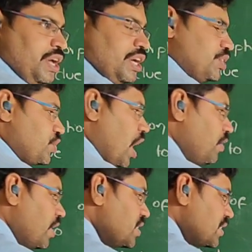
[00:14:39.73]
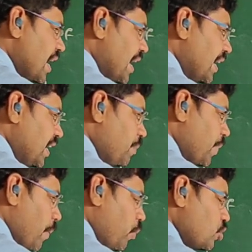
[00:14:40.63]
is always directly
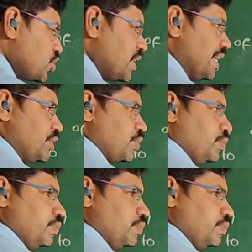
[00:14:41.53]
proportional to